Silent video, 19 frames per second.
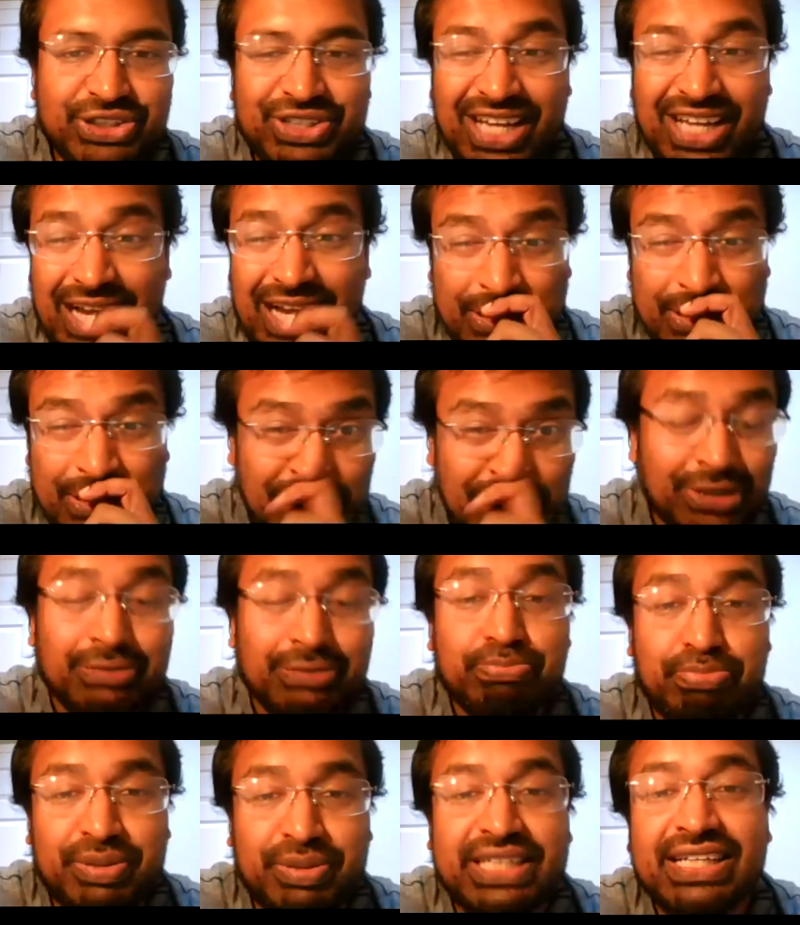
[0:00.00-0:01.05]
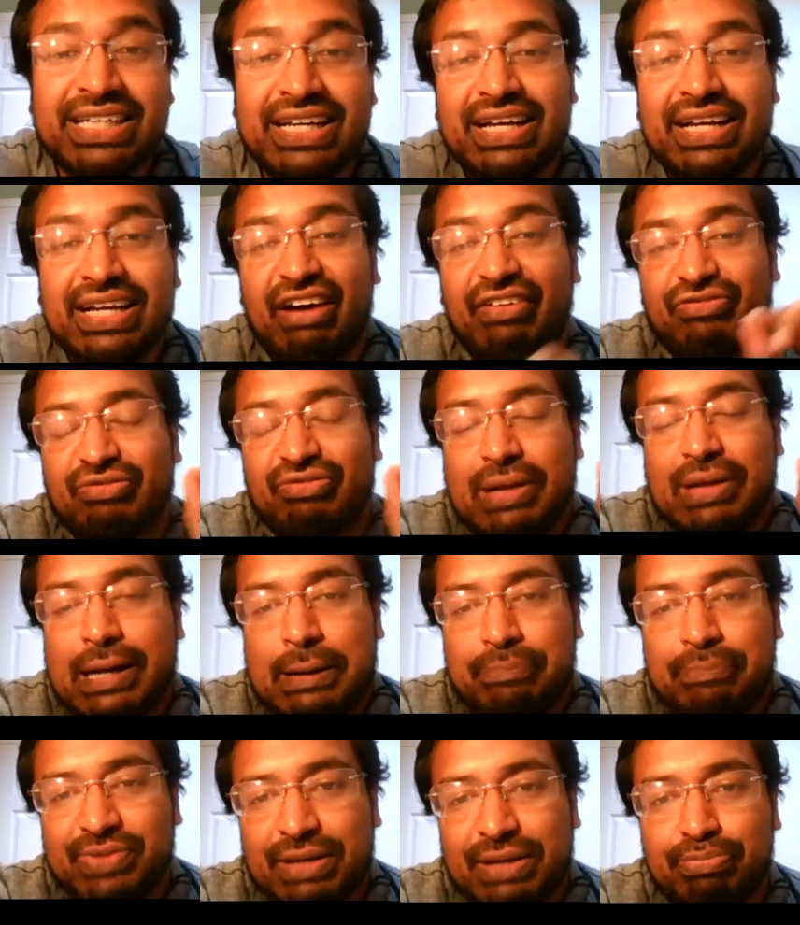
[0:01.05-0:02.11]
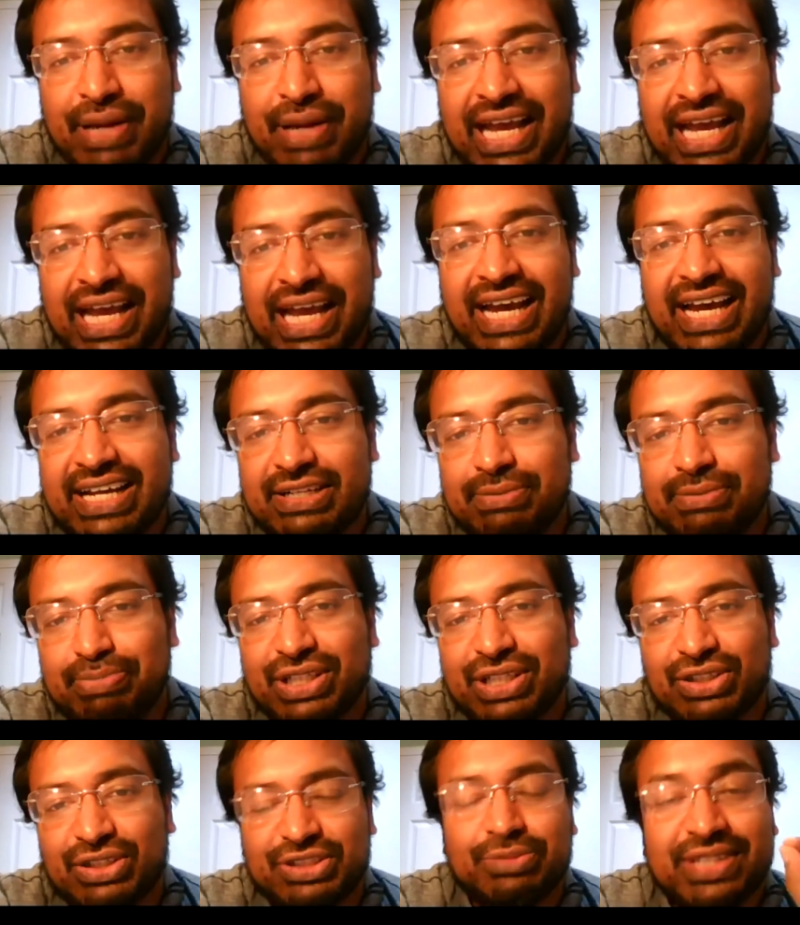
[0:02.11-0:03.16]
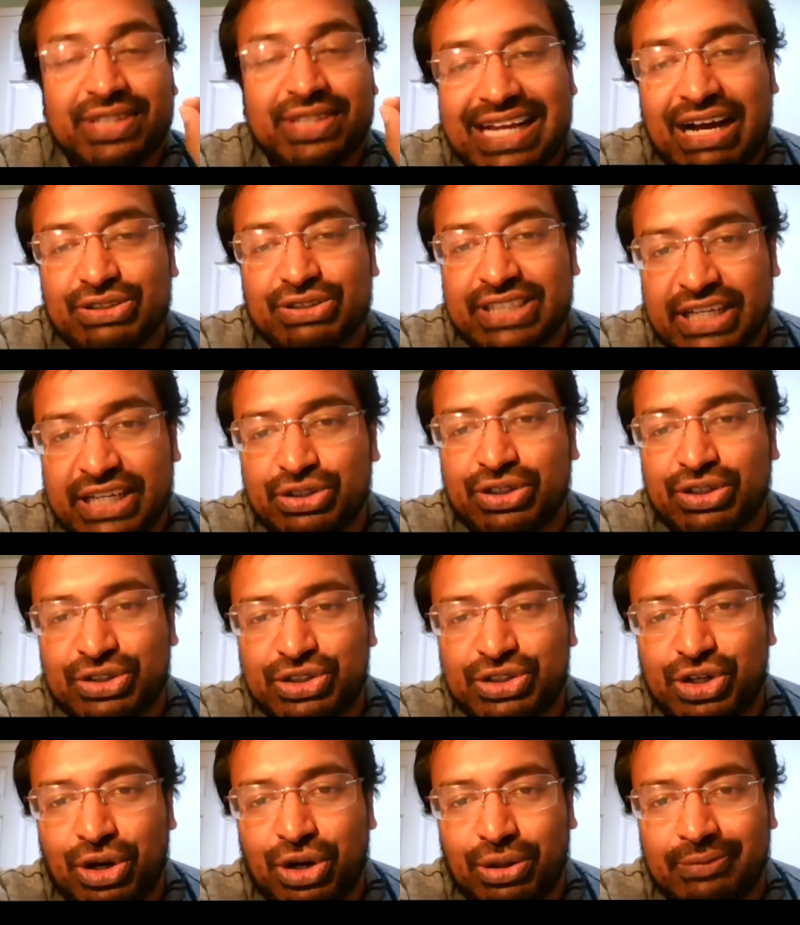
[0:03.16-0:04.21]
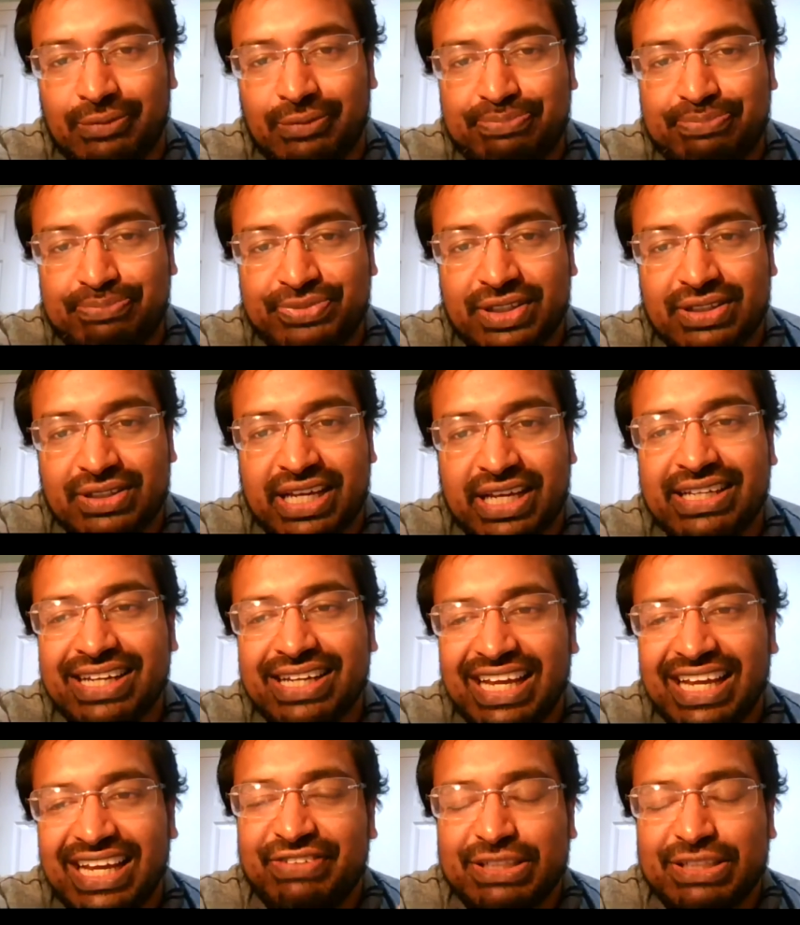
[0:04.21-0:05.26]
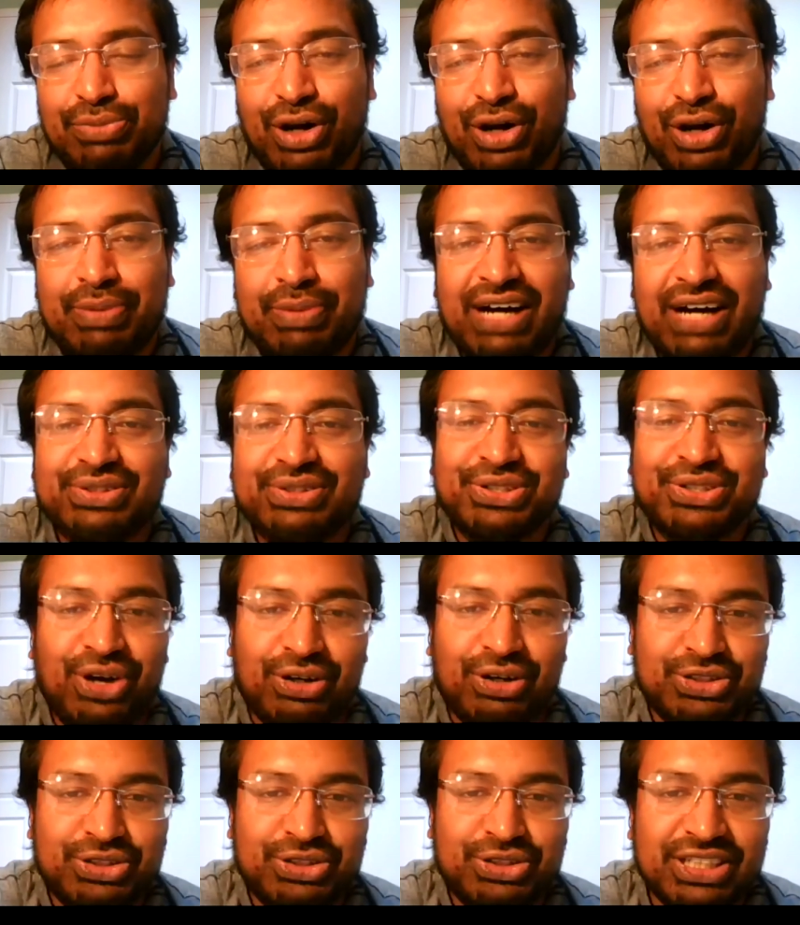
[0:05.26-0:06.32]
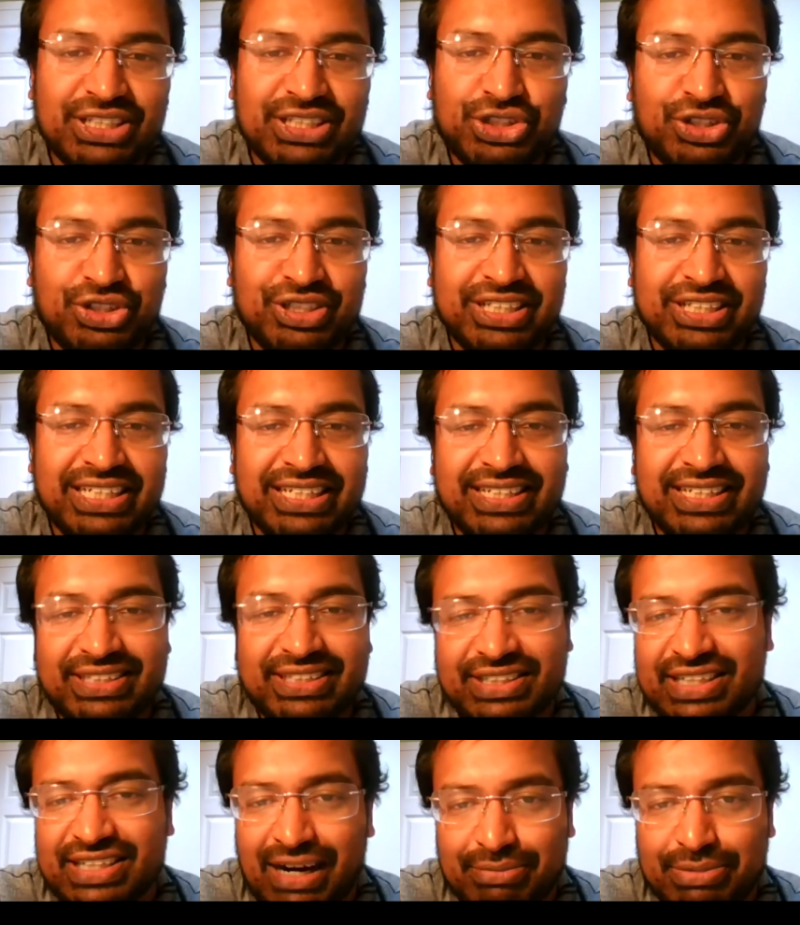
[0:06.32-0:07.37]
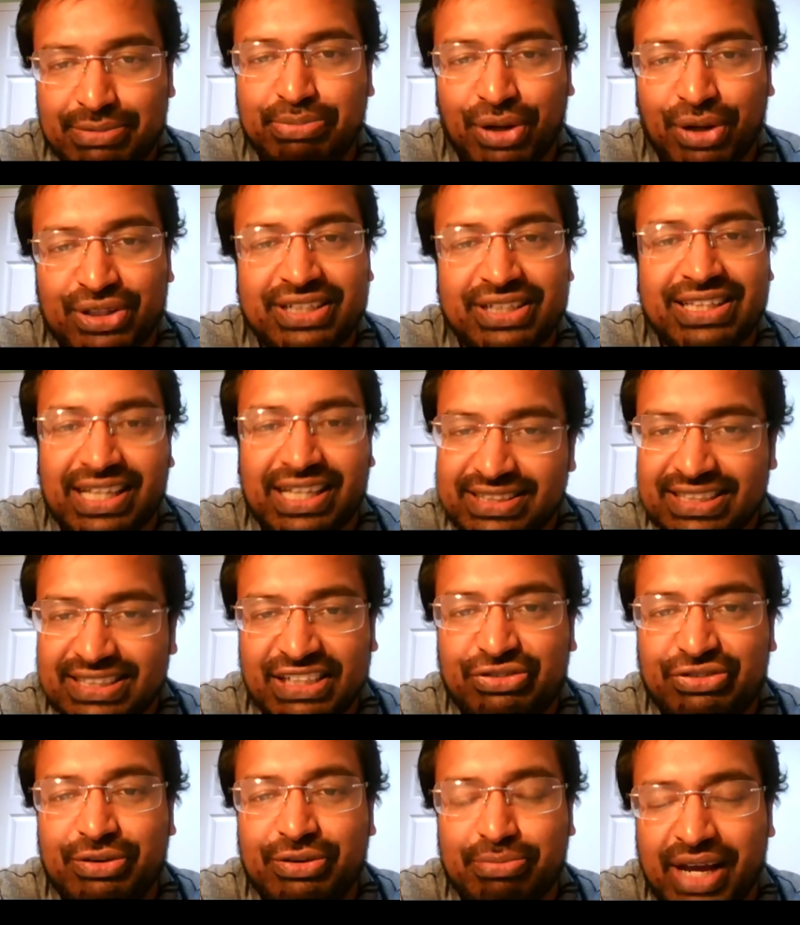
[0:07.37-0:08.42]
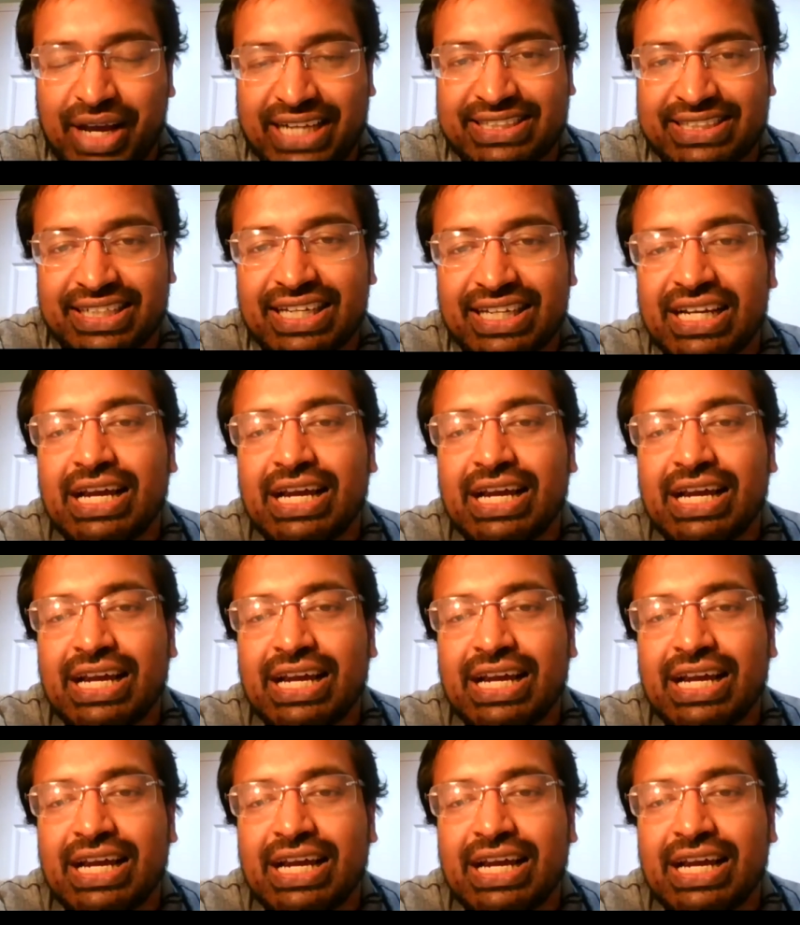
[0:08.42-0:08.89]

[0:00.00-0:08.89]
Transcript: You shouldn't be impaired because something outside your control. Okay, if it's more about you not doing the studying and you can't be bothered, that's a different matter.